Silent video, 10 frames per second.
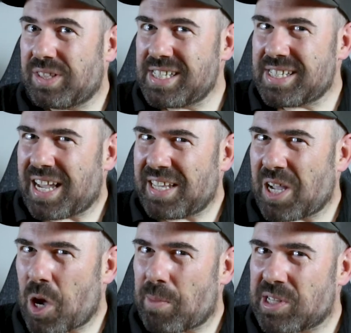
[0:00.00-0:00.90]
decide
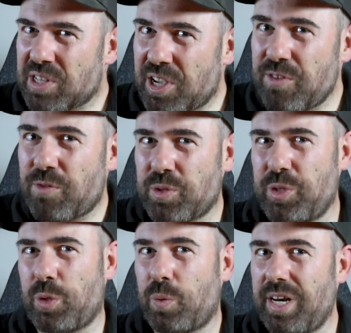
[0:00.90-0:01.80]
how much effort
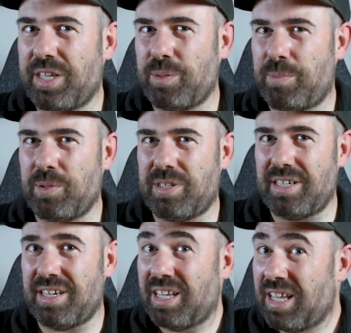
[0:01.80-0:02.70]
you're willing to put in.